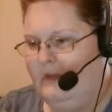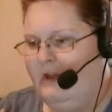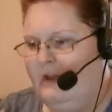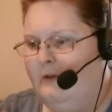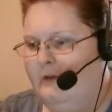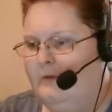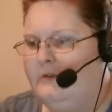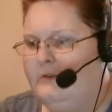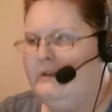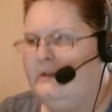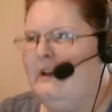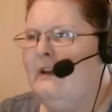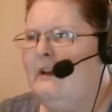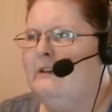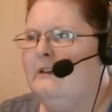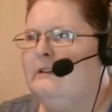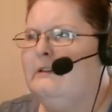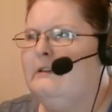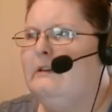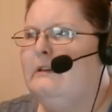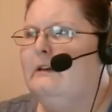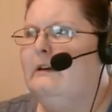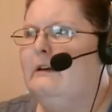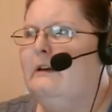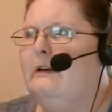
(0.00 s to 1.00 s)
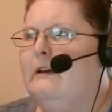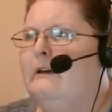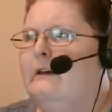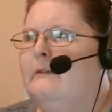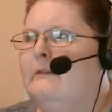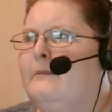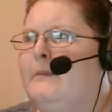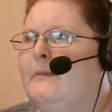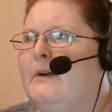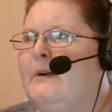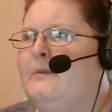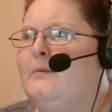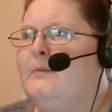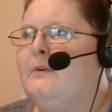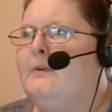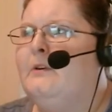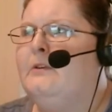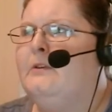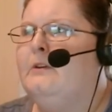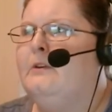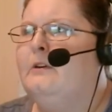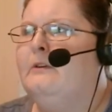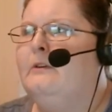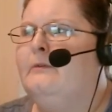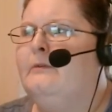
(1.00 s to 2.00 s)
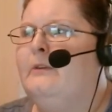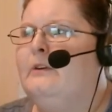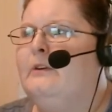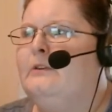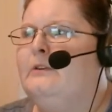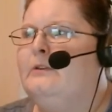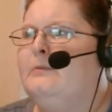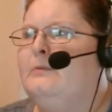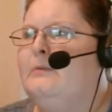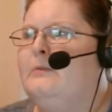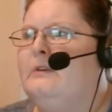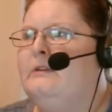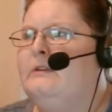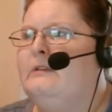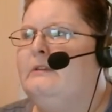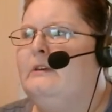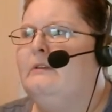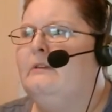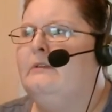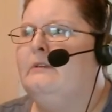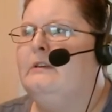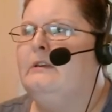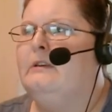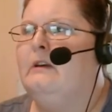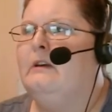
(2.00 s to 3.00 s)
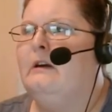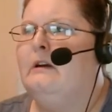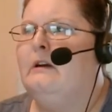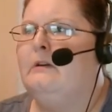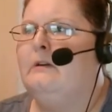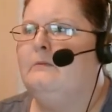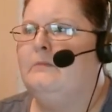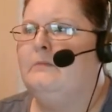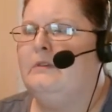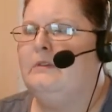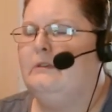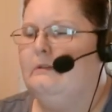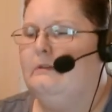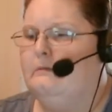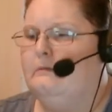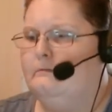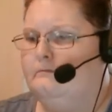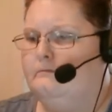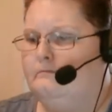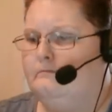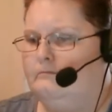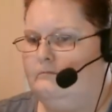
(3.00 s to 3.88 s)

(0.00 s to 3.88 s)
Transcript: he was asked, If my brother offends me seven times,